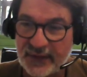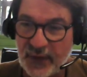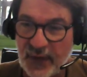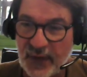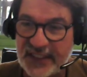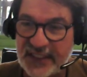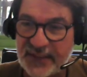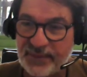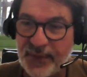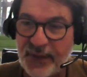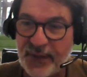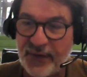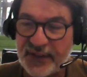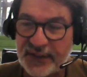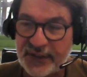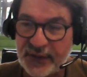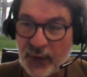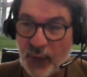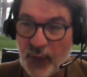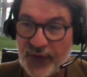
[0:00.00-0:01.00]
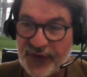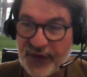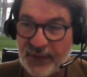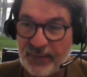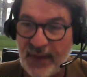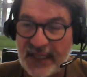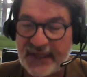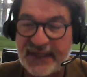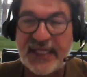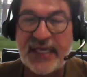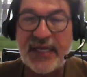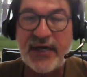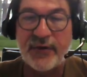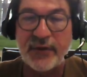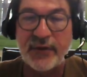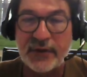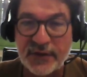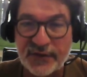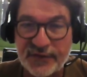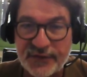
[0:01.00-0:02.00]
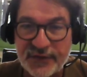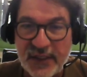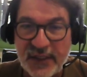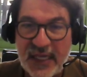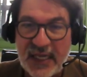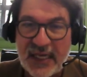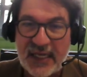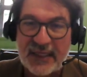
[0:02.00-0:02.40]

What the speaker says: experience with materials